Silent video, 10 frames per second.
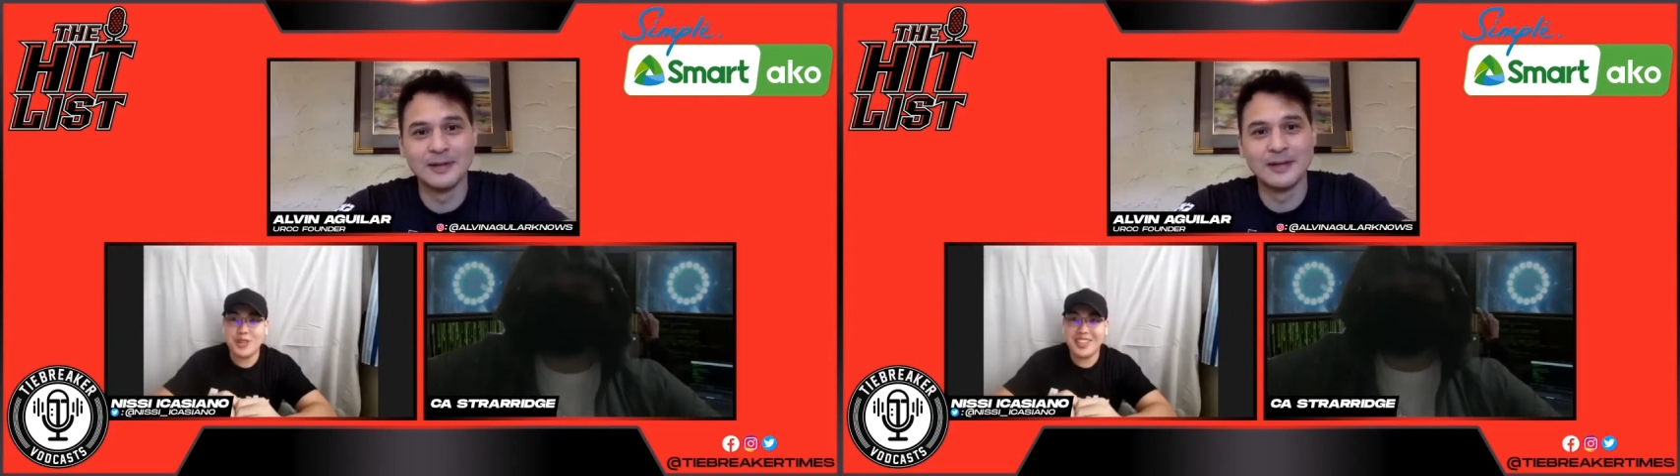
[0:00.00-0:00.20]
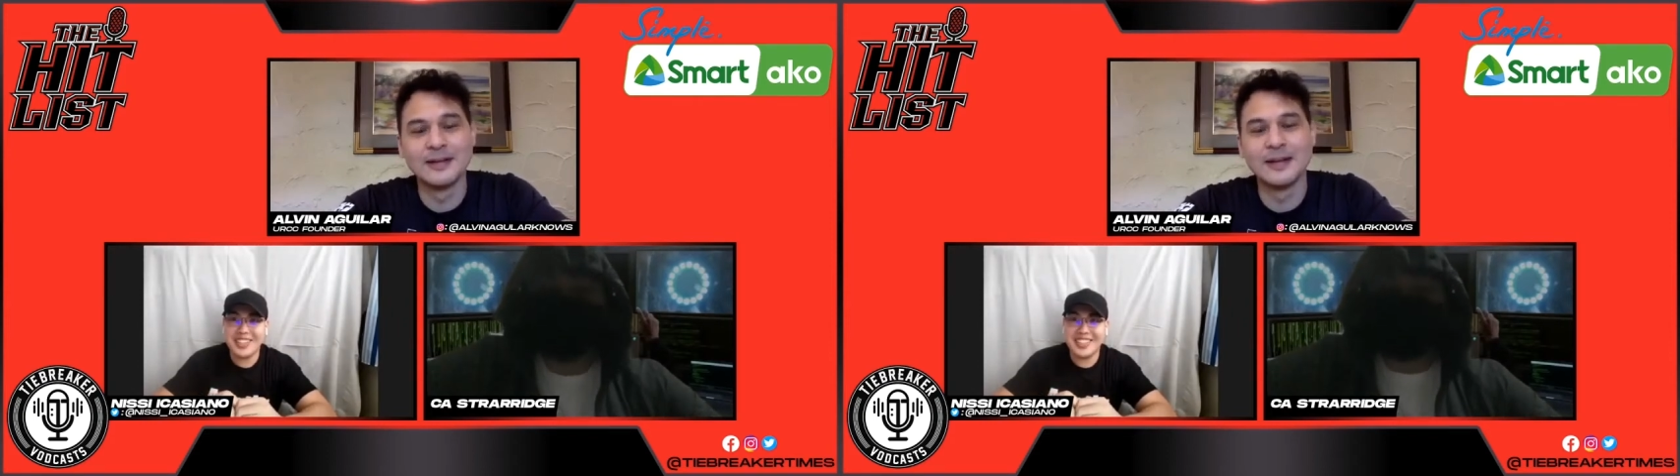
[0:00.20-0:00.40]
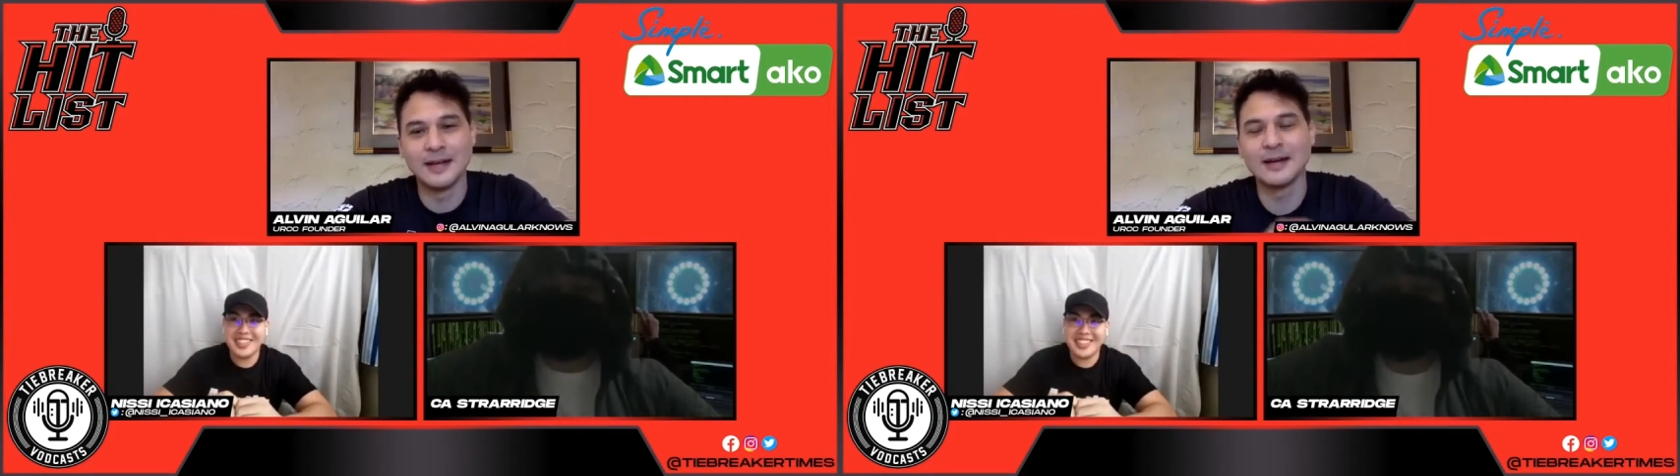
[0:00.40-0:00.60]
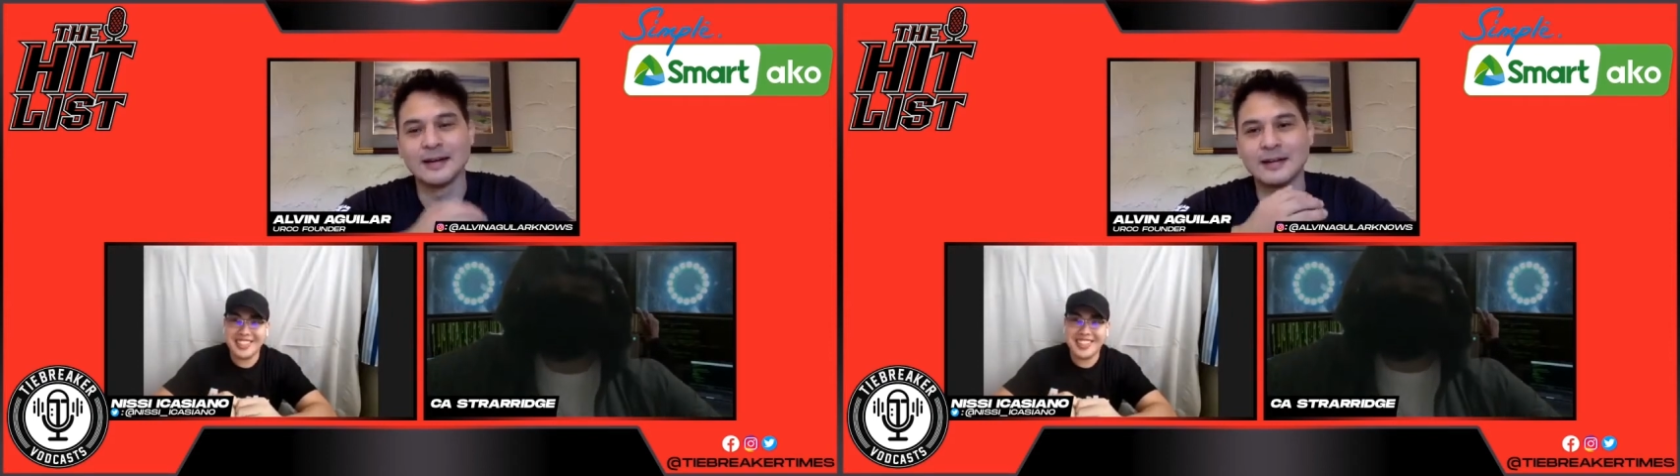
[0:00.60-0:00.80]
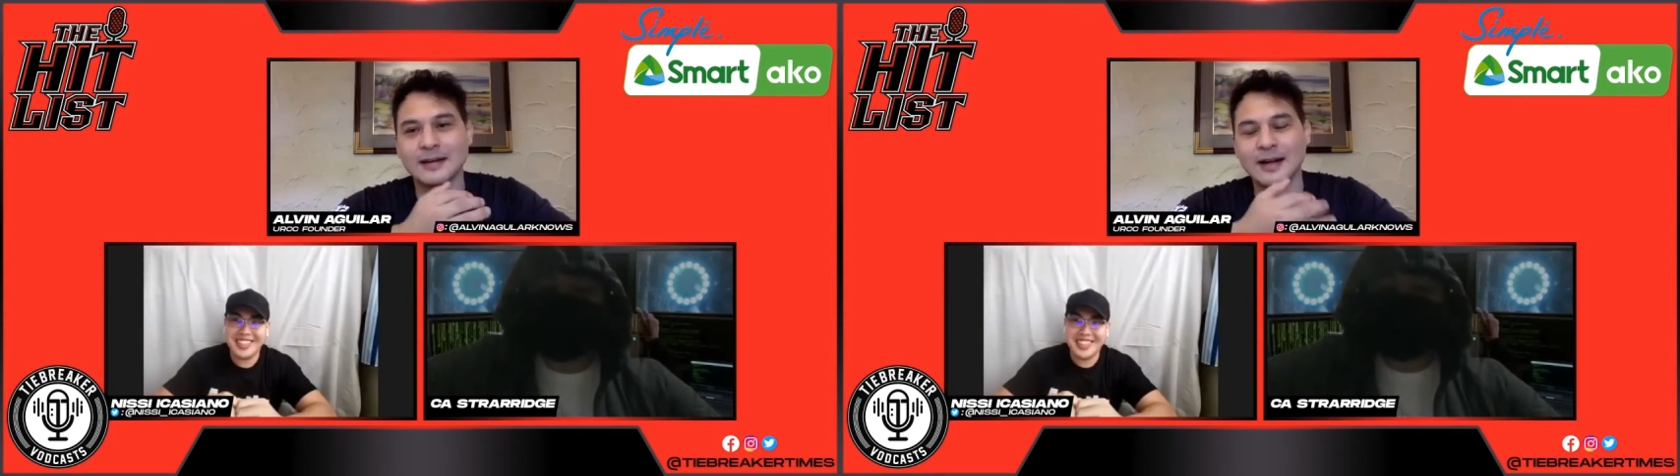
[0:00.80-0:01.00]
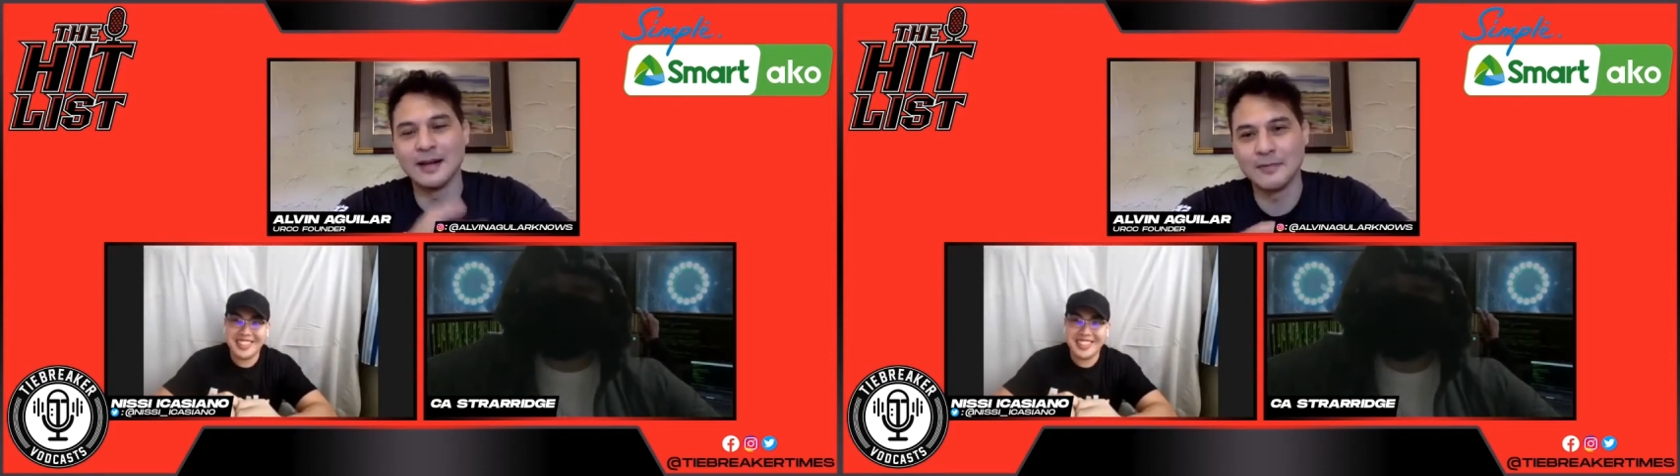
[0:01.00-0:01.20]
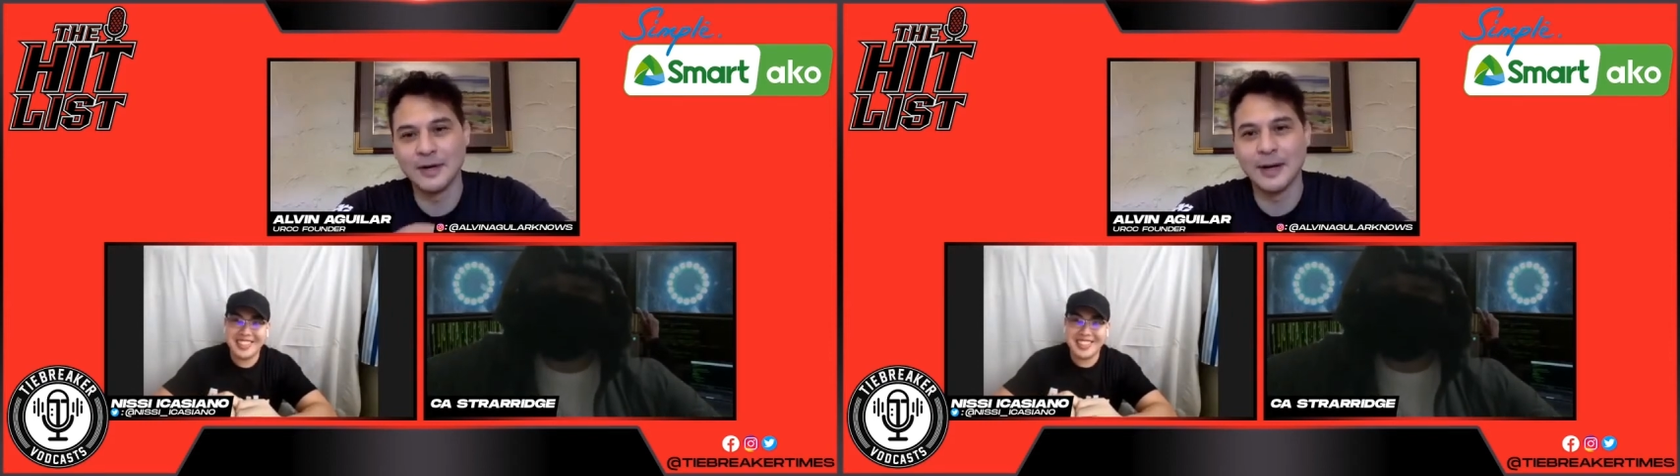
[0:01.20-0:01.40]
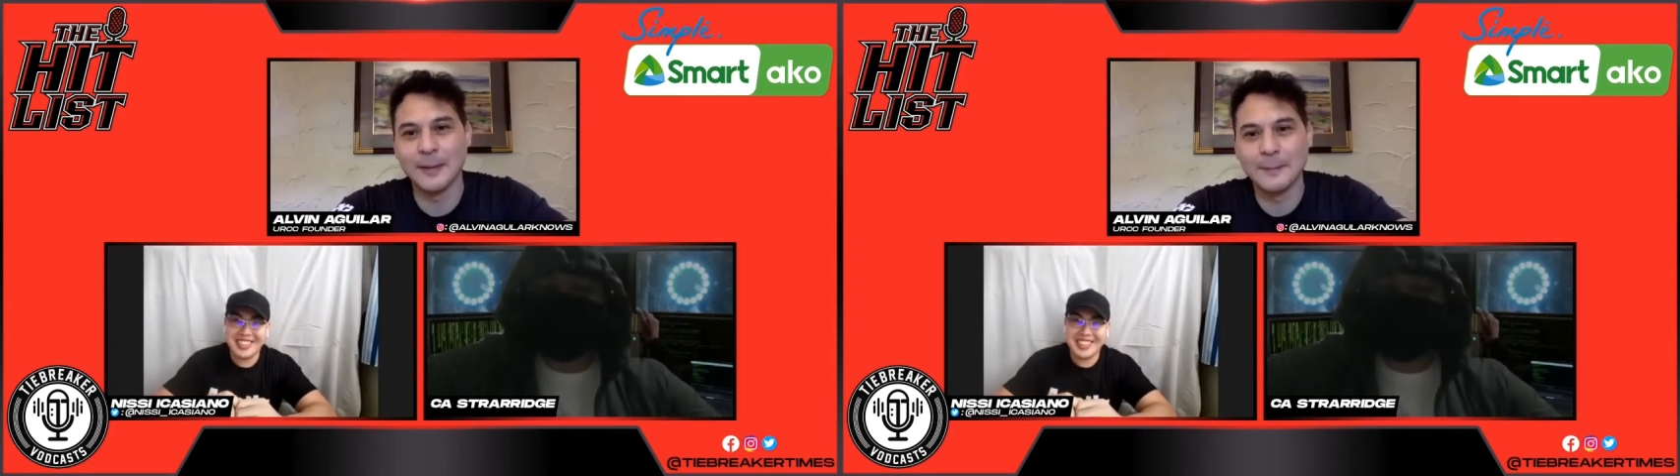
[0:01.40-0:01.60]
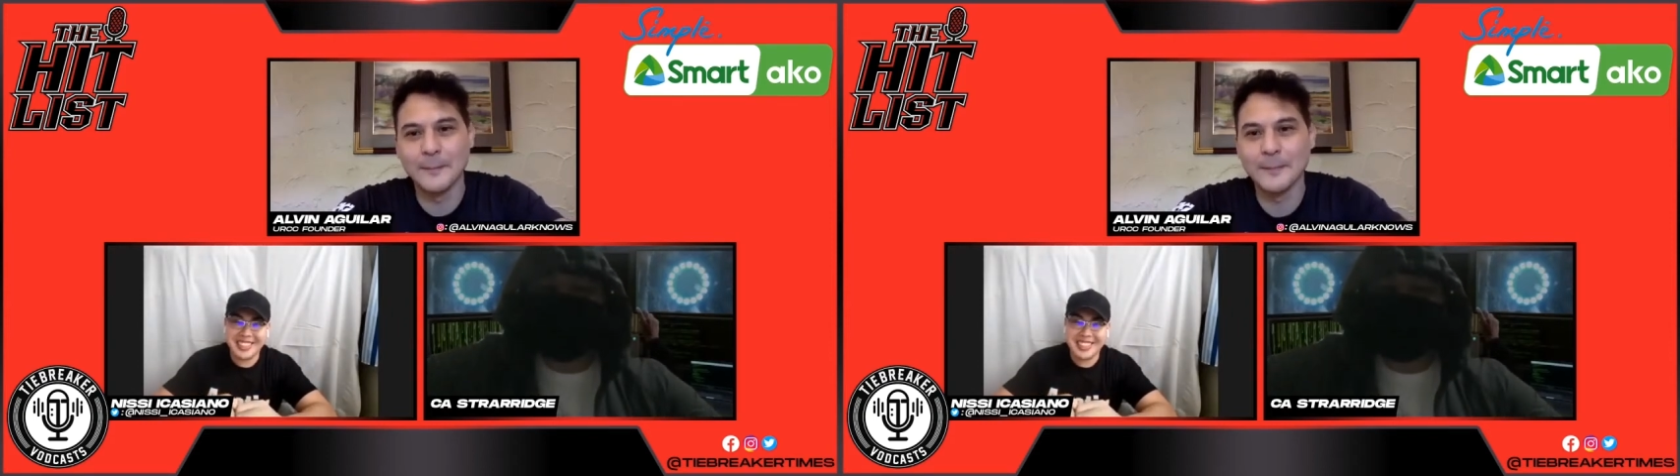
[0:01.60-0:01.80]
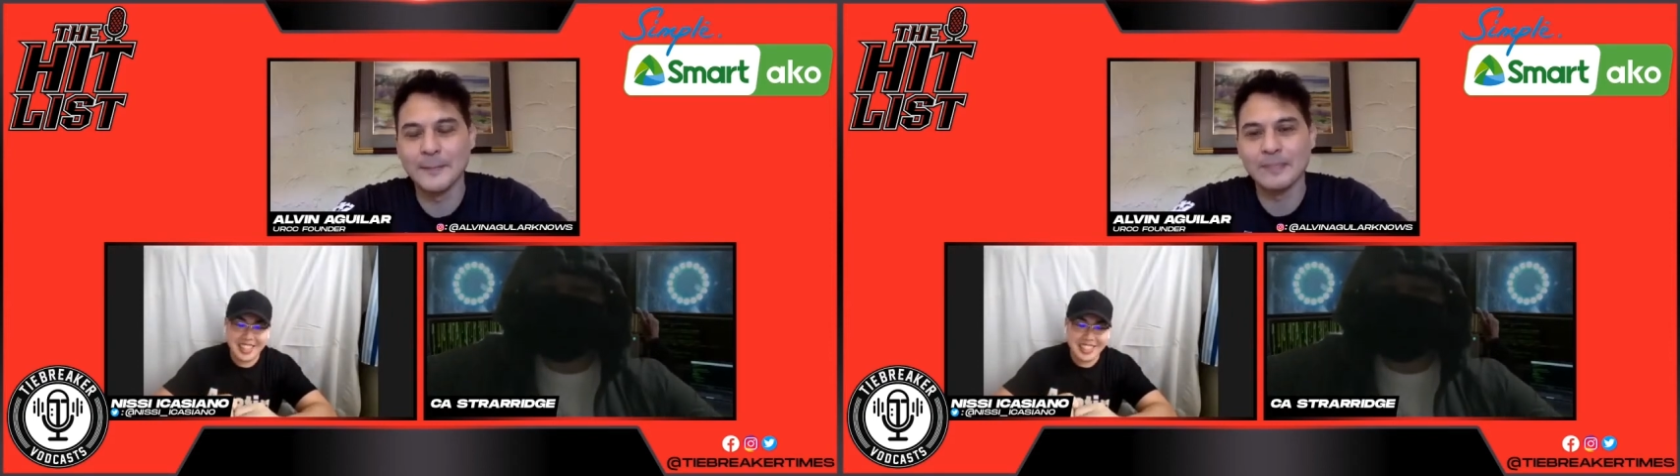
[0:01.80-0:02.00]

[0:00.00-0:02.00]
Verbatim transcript: Oh, yeah. I love Rene. Yeah.